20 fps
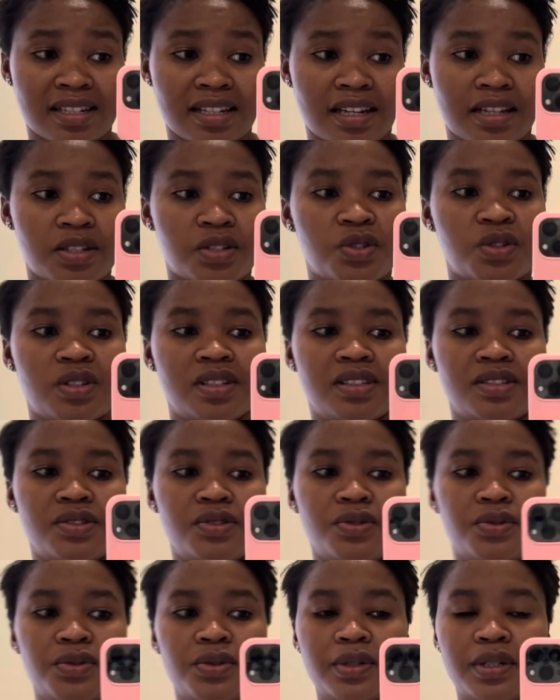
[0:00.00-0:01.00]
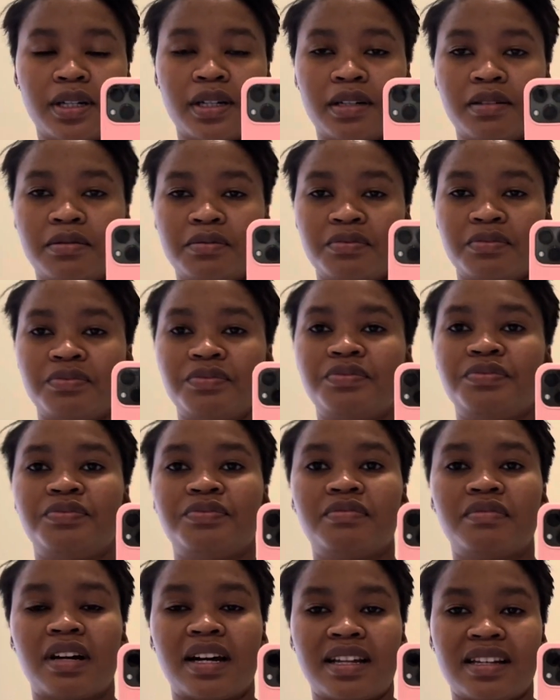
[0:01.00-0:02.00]
I actually took
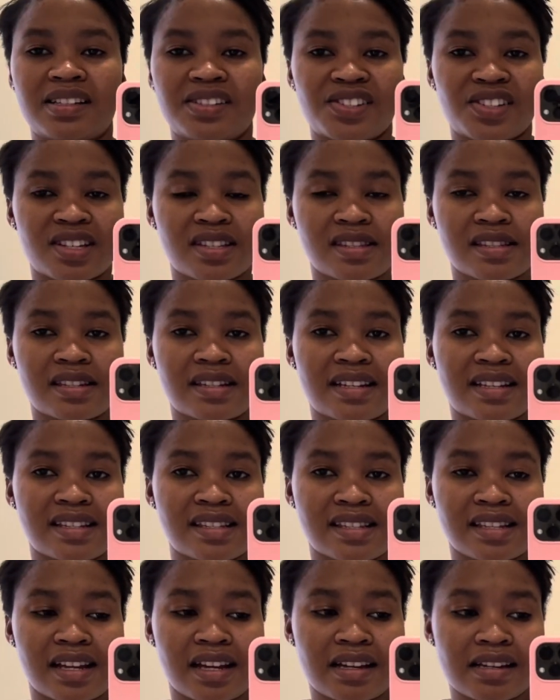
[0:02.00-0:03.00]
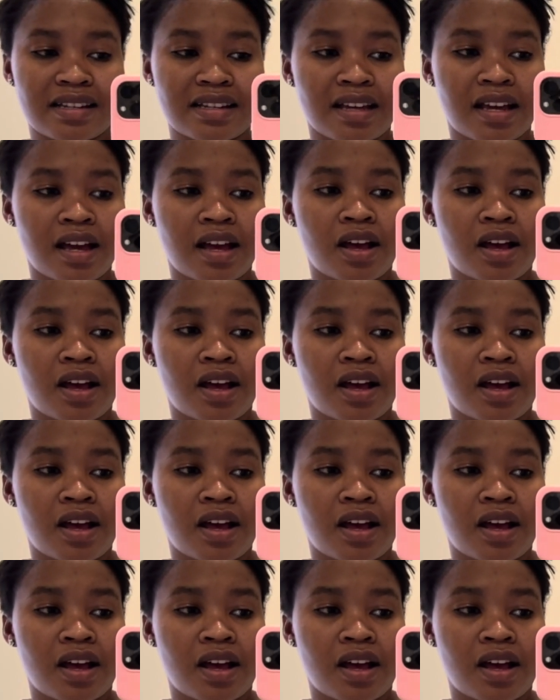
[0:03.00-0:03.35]
allergics last night,